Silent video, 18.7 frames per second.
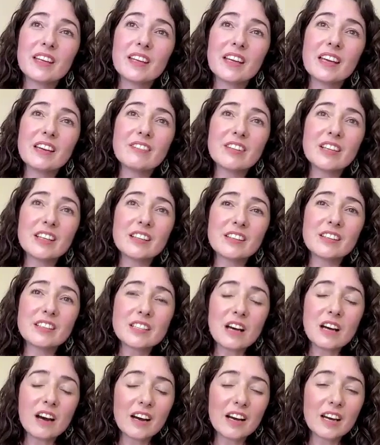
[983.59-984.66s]
even at the
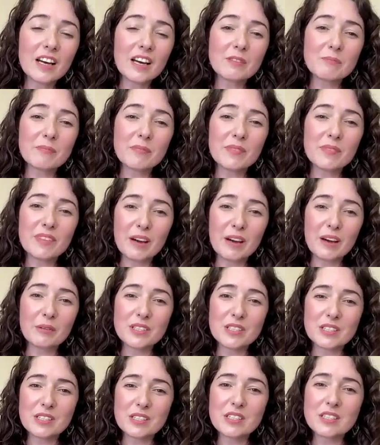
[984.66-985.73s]
time, there
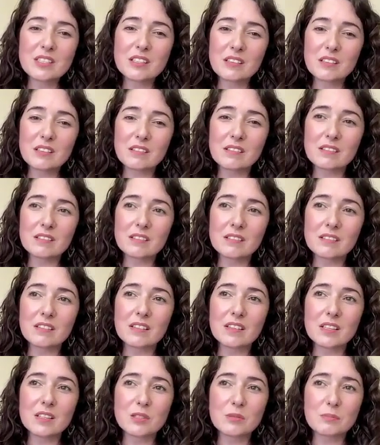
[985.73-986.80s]
was still
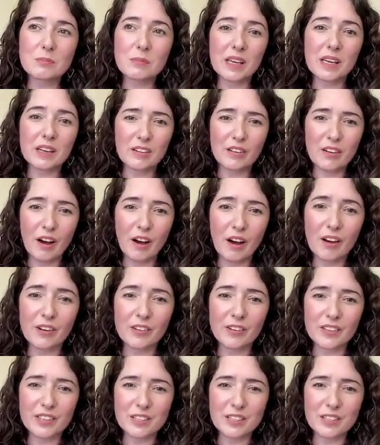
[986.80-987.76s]
this big no,